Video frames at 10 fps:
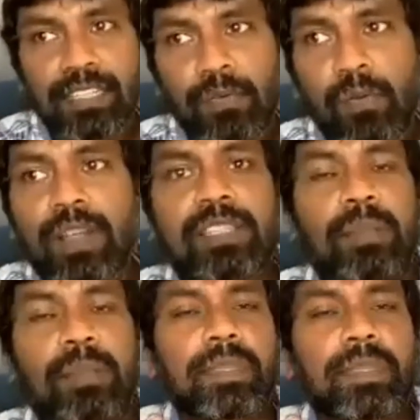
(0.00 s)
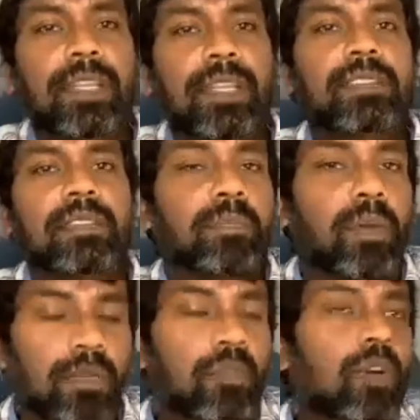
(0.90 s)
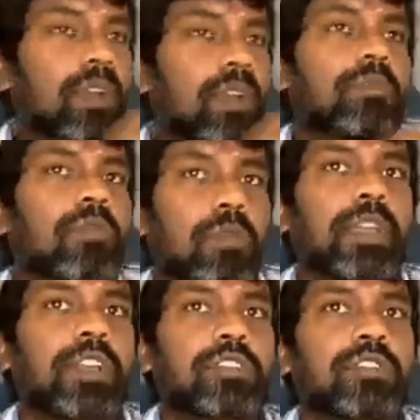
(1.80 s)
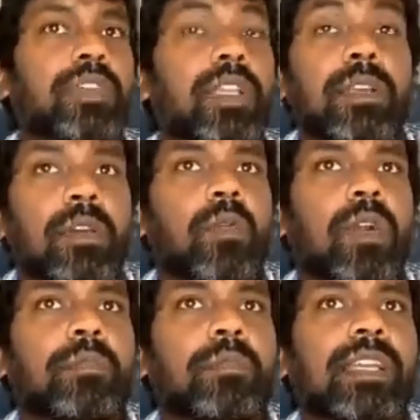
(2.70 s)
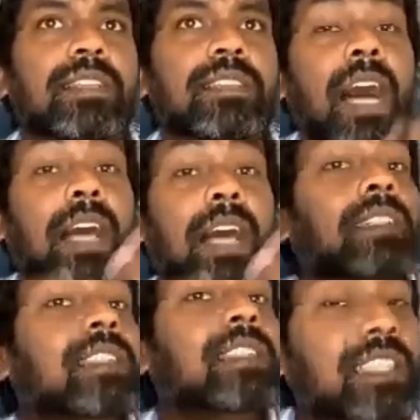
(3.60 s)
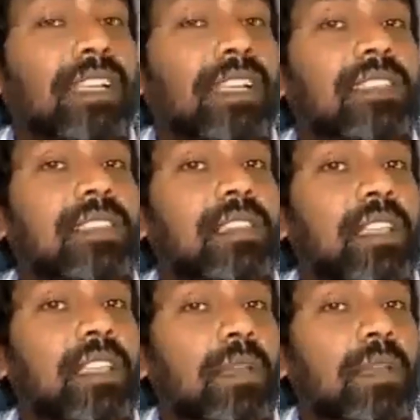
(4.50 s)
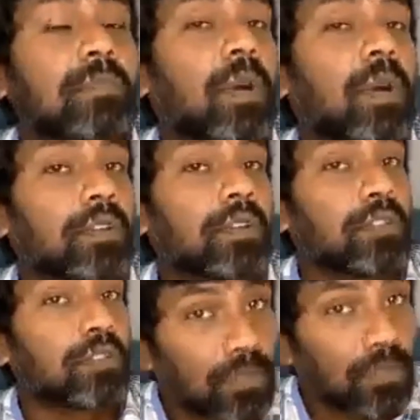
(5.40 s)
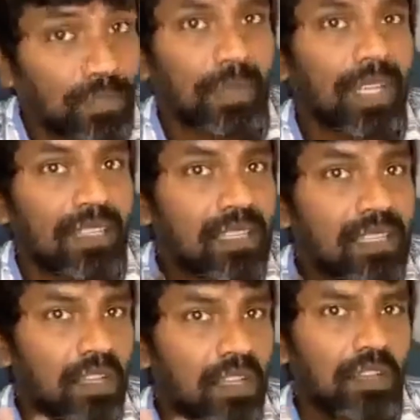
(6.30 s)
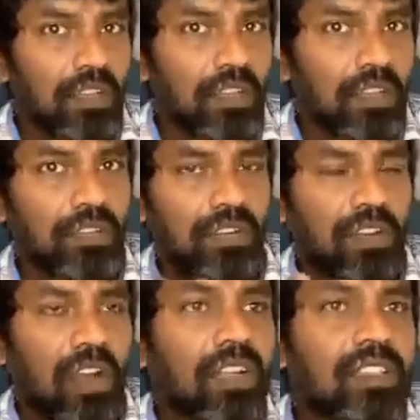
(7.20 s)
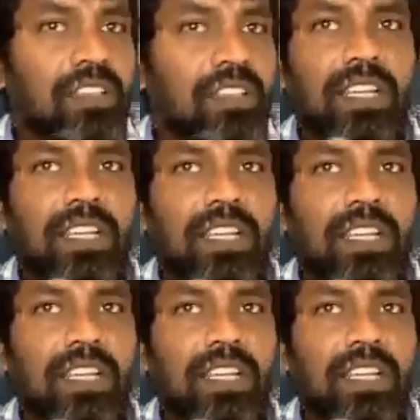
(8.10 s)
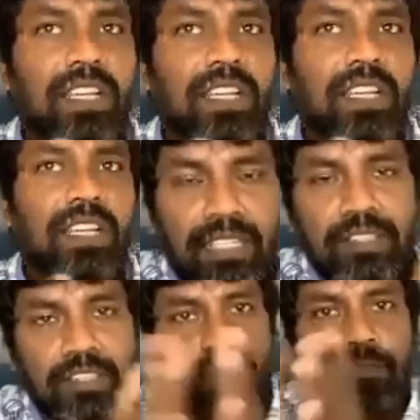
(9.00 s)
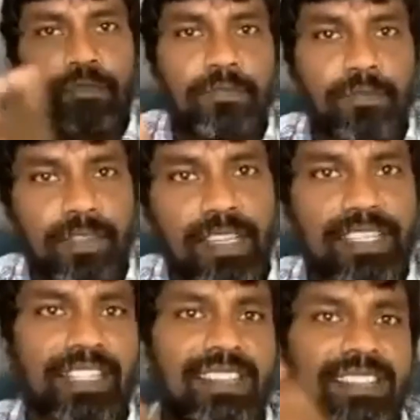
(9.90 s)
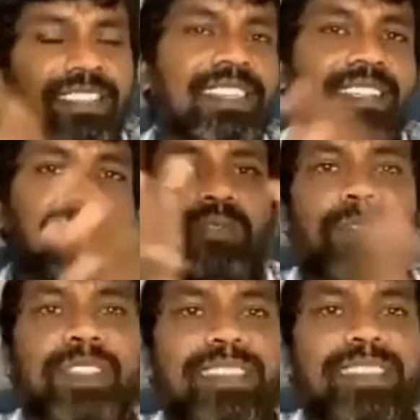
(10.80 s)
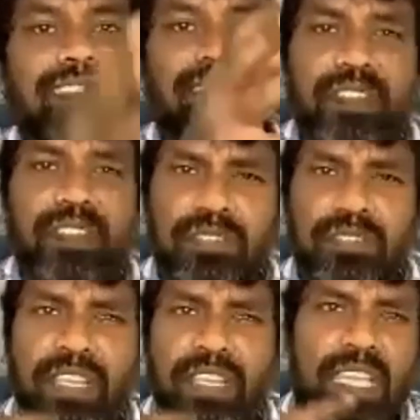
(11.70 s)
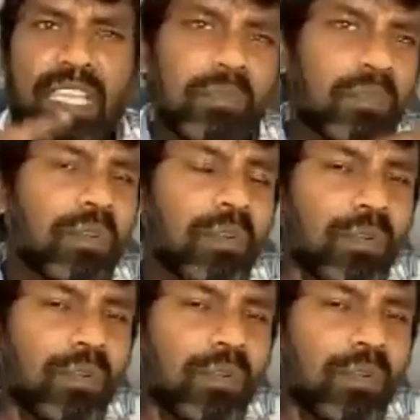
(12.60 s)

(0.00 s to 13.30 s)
what something else is important, what makes you feel, what makes other things important for you. That means you're constantly going from 2 seconds to 3 seconds, 3 seconds to 1 second. You keep rolling and